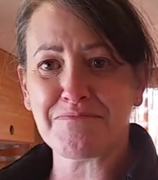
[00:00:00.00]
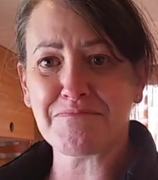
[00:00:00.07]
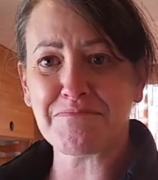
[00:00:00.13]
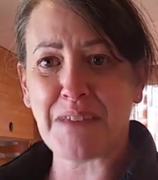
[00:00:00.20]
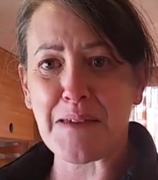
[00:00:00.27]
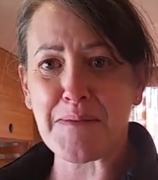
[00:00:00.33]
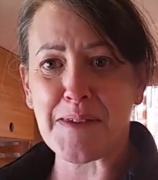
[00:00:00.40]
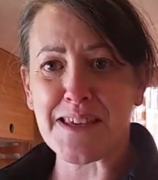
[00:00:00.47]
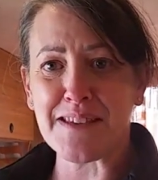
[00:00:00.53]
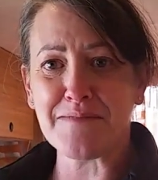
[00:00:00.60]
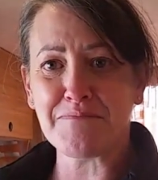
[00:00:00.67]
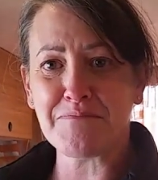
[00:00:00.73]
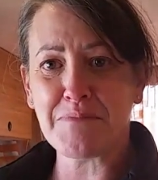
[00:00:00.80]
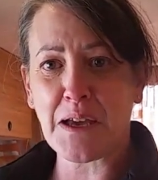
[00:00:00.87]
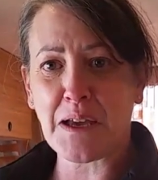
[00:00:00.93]

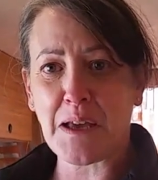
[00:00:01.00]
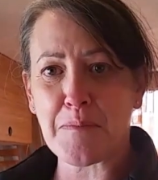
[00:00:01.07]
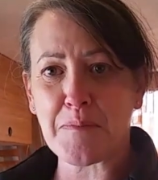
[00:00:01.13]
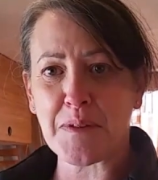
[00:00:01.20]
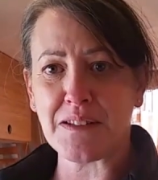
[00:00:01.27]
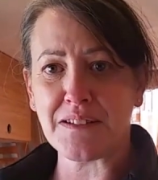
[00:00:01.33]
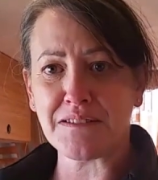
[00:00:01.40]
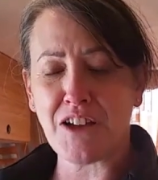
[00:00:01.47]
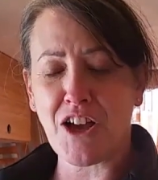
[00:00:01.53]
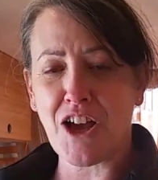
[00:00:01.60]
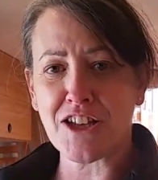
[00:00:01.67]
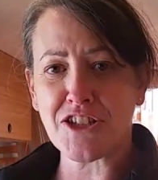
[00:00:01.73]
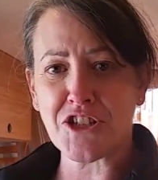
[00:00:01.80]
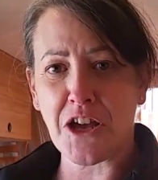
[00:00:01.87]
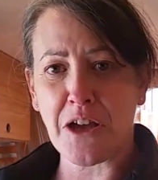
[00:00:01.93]
maybe pick up an
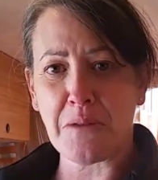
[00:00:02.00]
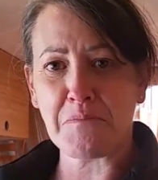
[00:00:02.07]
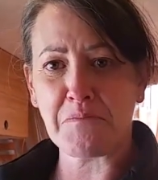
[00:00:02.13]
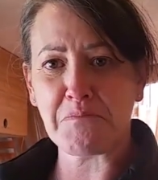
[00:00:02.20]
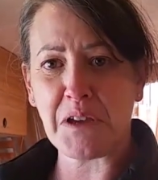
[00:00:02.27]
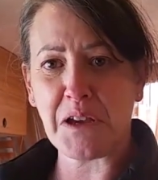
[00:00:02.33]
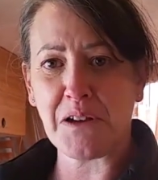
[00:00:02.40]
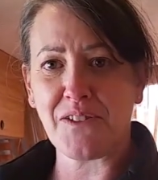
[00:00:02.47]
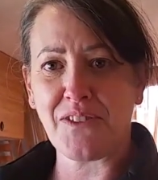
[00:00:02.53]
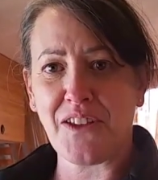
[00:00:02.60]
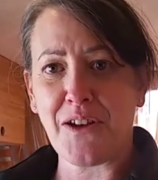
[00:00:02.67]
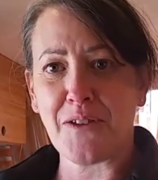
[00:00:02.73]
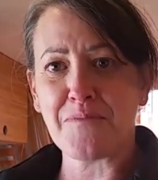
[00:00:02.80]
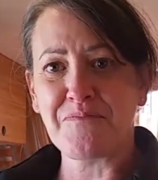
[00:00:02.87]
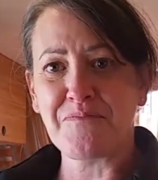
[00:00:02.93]
odd job here and there.